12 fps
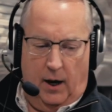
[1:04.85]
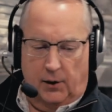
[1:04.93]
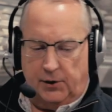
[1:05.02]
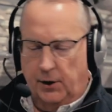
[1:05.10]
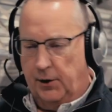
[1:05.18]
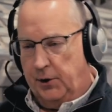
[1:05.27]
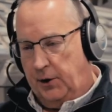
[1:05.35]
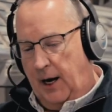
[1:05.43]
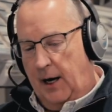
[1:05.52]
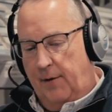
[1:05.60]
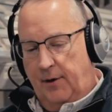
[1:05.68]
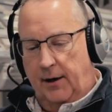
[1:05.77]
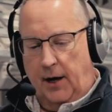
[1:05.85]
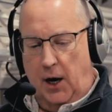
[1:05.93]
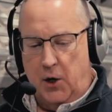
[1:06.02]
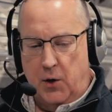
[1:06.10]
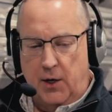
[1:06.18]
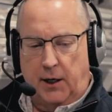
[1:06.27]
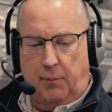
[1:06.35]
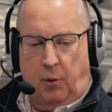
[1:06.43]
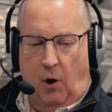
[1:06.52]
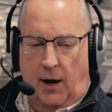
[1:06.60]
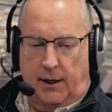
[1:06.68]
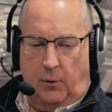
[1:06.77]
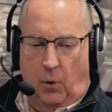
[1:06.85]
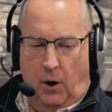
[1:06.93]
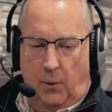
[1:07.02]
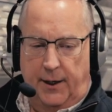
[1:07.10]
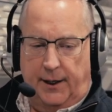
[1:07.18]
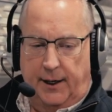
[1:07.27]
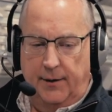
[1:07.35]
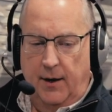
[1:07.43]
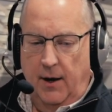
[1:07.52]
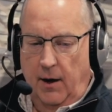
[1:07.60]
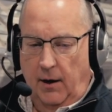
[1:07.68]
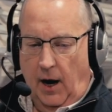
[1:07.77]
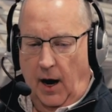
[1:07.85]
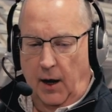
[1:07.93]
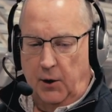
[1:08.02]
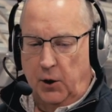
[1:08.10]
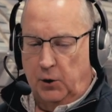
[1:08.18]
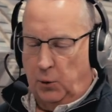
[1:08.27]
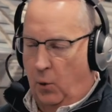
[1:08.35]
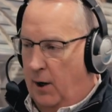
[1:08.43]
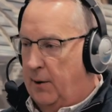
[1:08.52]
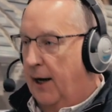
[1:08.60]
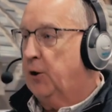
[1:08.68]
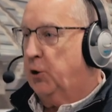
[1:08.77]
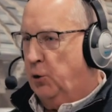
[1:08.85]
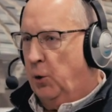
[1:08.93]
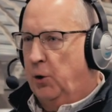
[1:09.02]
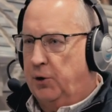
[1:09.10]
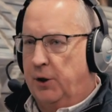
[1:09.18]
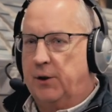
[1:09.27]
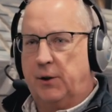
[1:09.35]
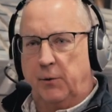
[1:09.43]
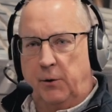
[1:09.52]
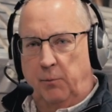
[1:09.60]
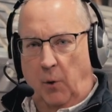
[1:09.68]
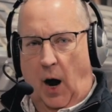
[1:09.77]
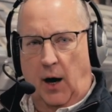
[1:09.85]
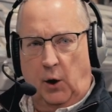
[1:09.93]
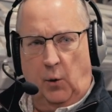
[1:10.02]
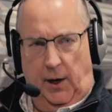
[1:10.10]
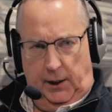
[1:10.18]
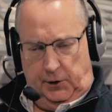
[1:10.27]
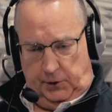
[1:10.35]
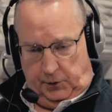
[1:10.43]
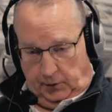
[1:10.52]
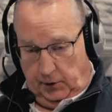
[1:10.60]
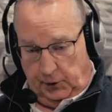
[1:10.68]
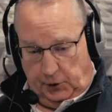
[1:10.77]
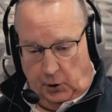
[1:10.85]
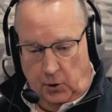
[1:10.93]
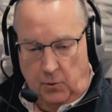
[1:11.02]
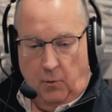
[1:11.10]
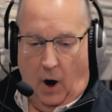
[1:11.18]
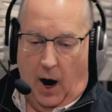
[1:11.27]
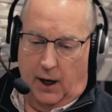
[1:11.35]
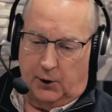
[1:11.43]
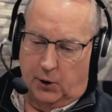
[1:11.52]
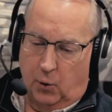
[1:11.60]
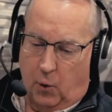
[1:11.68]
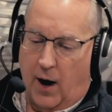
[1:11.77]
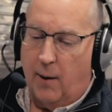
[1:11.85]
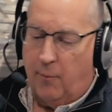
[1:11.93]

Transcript: So that's kind of a unique product where we can use one extrusion to create two rail